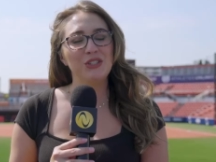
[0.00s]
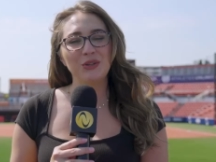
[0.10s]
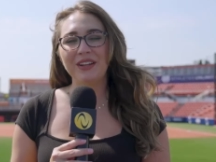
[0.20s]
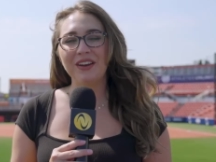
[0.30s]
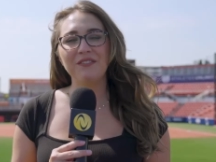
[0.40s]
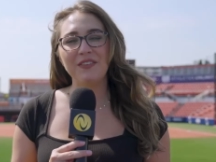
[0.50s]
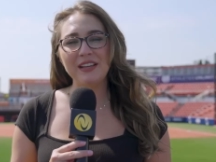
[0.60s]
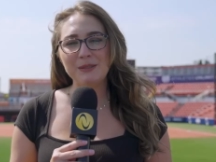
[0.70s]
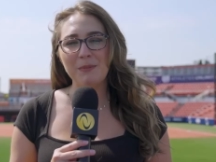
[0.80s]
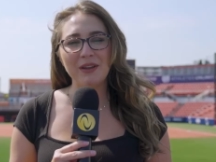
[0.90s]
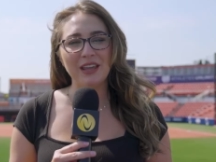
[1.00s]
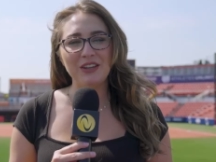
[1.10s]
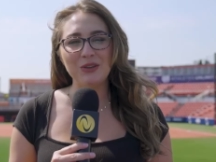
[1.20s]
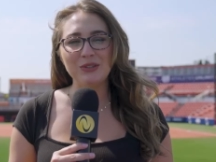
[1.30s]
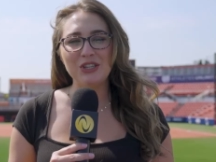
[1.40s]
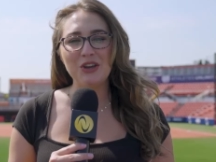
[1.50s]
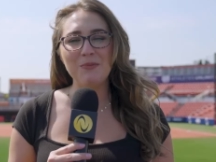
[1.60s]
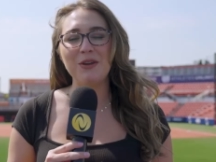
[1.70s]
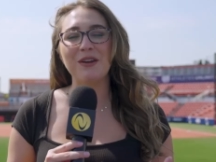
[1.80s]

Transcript: Tune in on Facebook and YouTube.